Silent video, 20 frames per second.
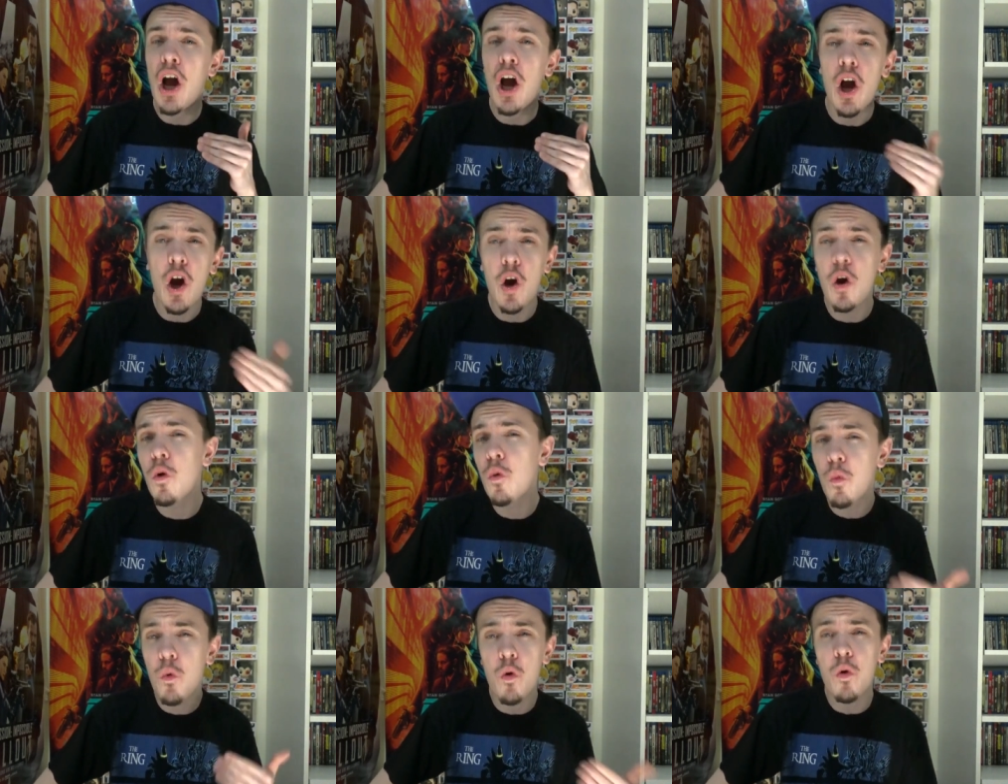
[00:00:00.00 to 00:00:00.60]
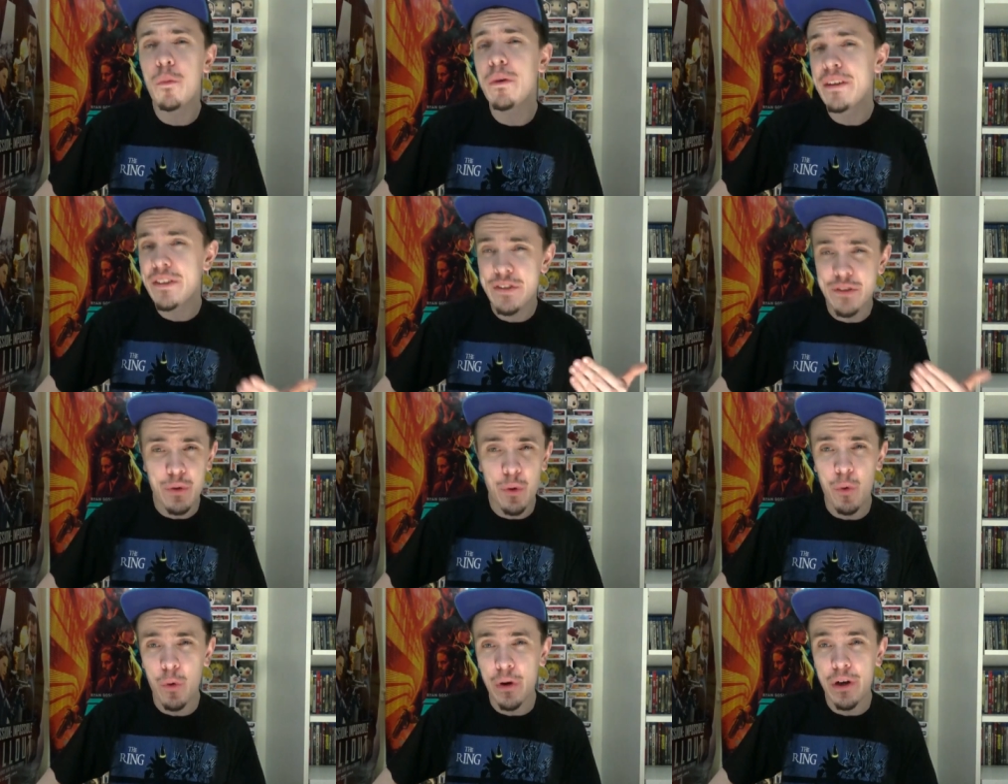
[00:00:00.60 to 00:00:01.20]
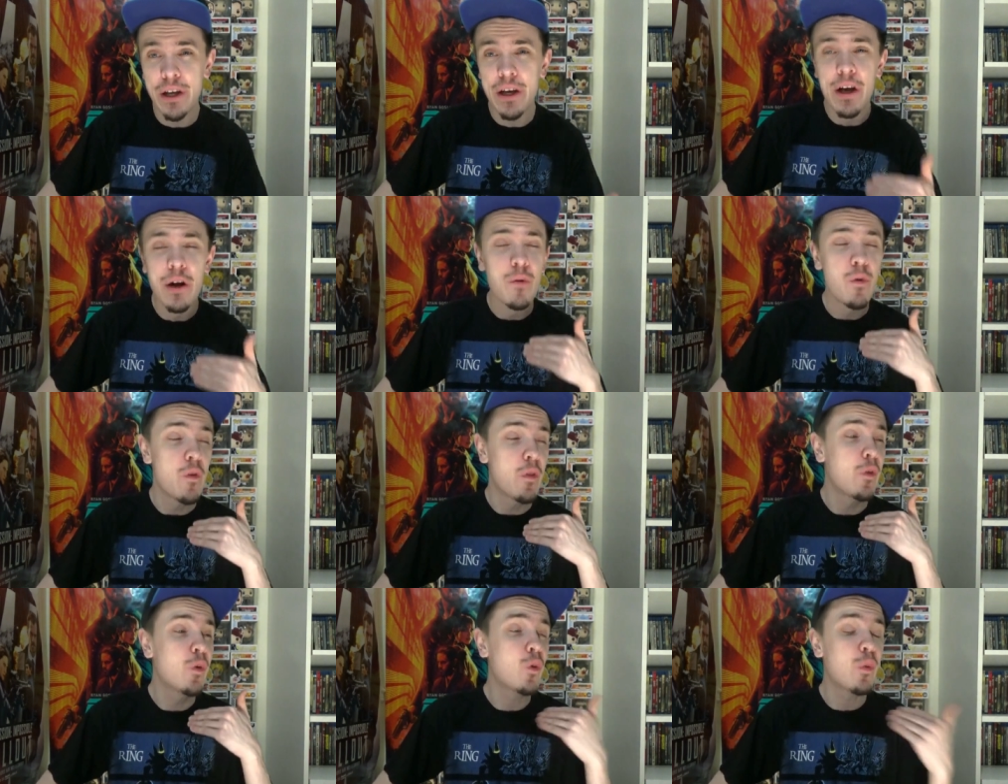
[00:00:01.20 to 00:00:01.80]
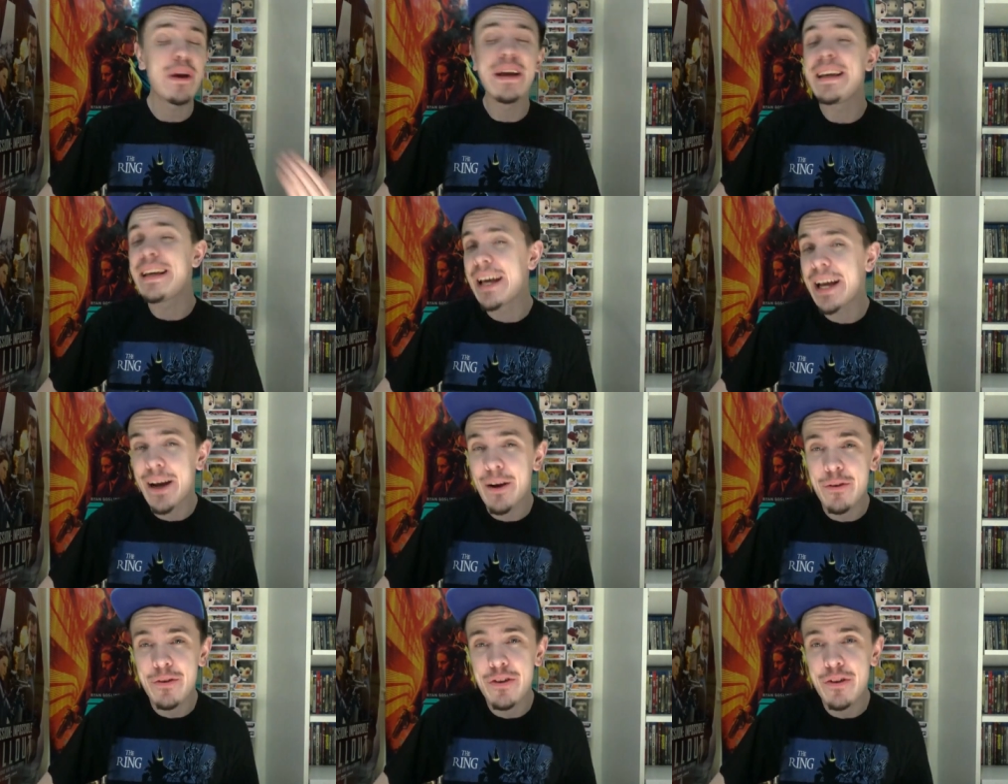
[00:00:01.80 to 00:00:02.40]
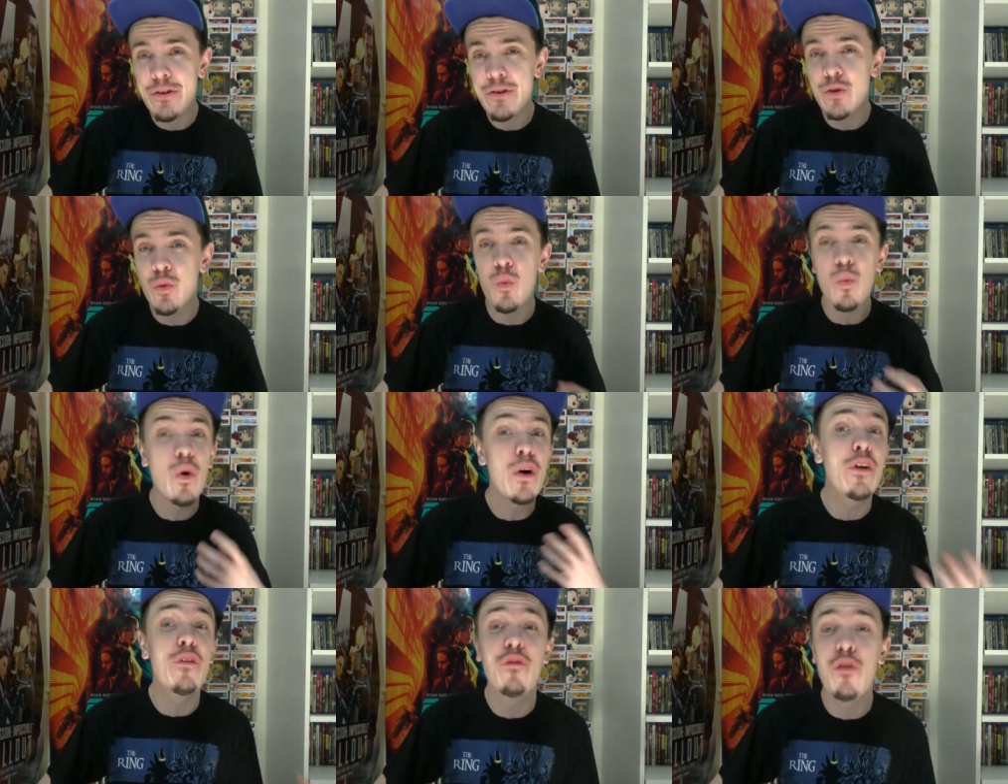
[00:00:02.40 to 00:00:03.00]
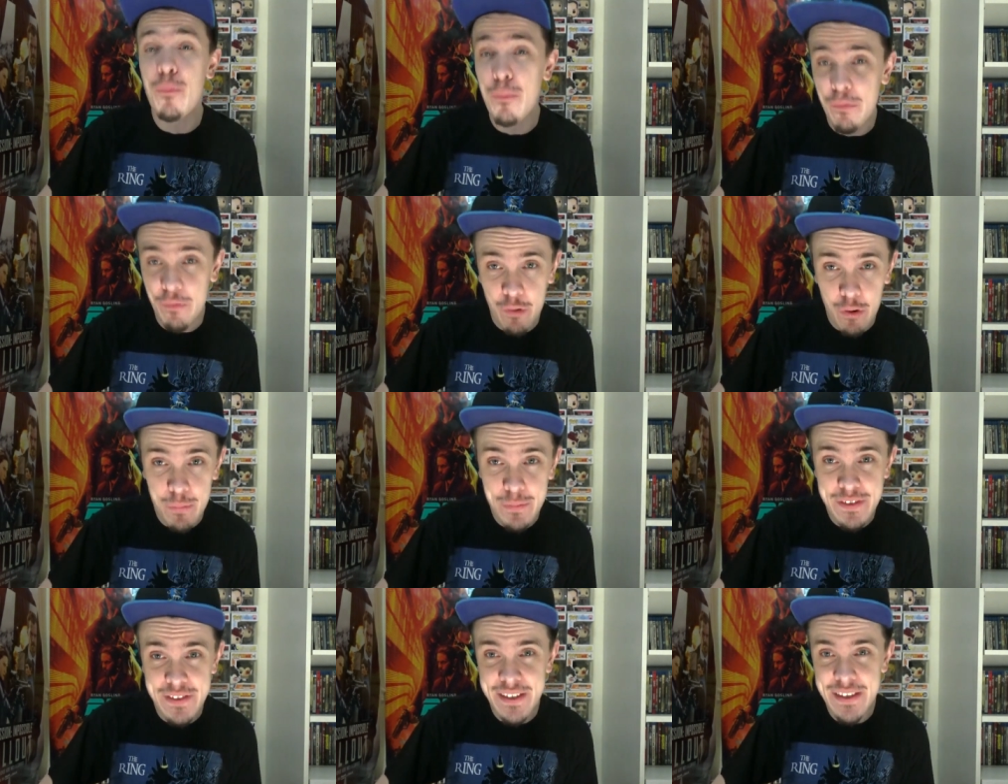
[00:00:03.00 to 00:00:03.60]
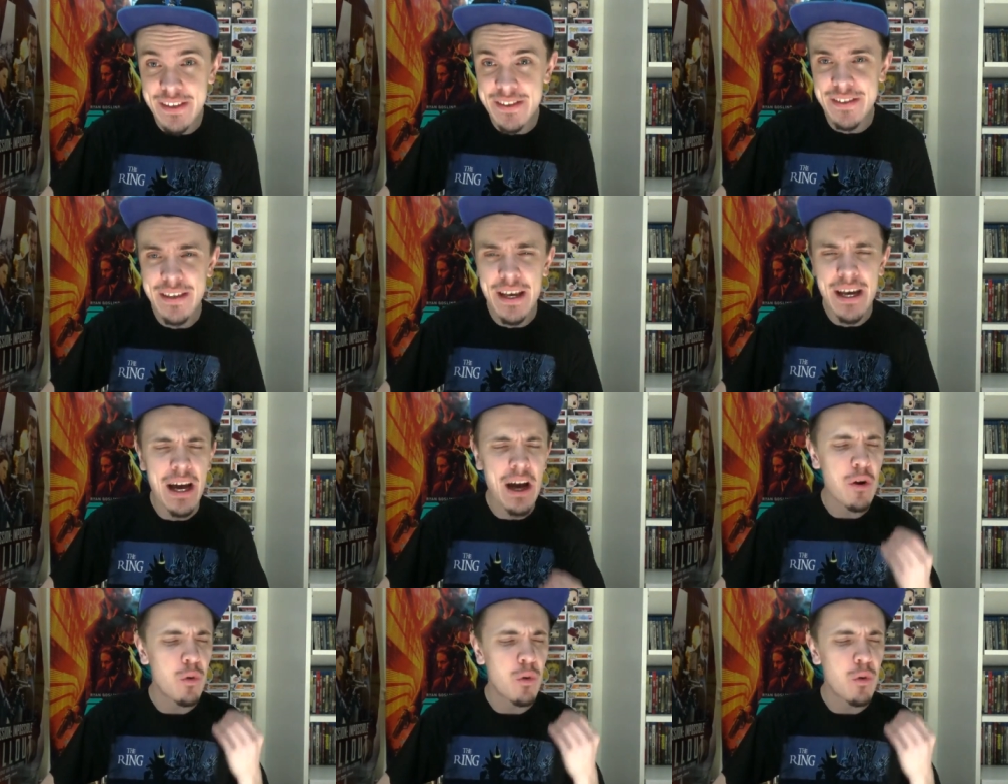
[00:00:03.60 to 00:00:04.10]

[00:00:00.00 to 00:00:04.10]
heartwarming story with great characters, wonderful performances,